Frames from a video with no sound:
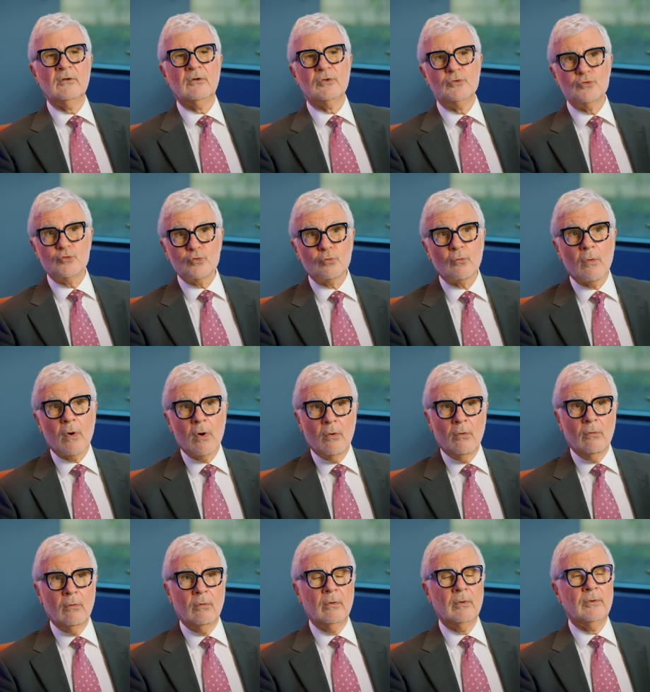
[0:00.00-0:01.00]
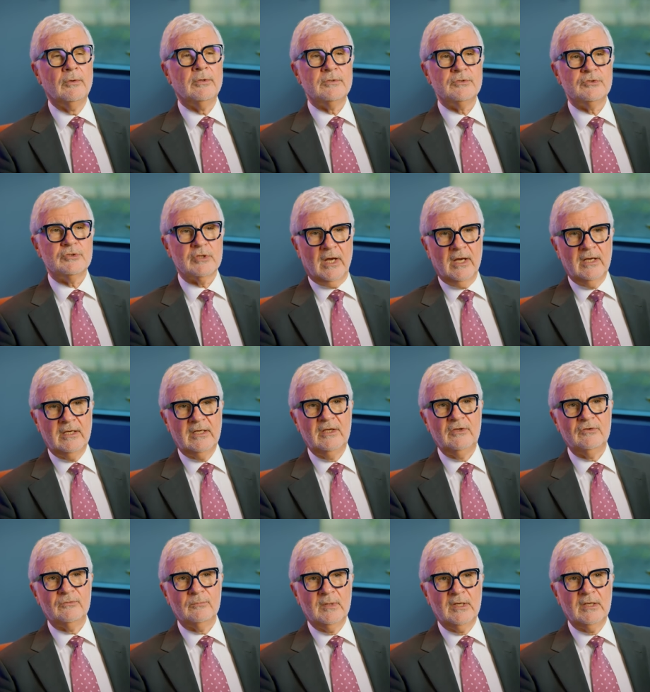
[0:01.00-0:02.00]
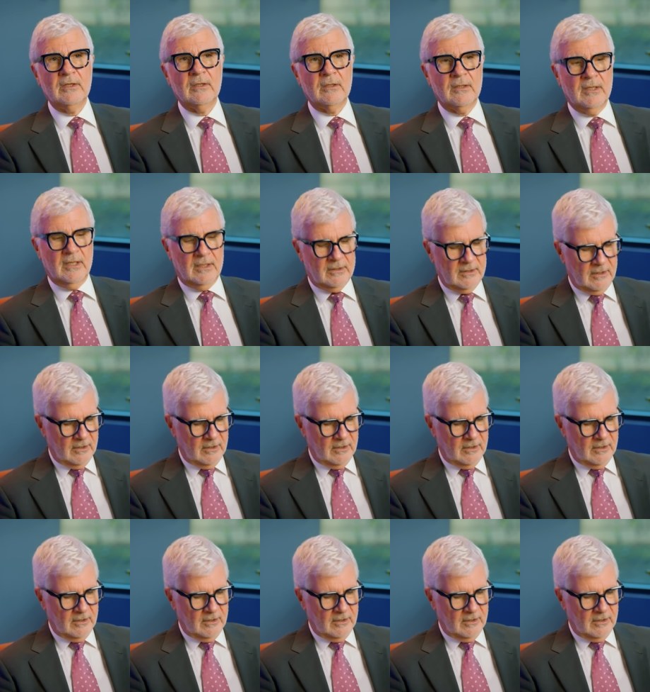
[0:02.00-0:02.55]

controlled Chinese meal at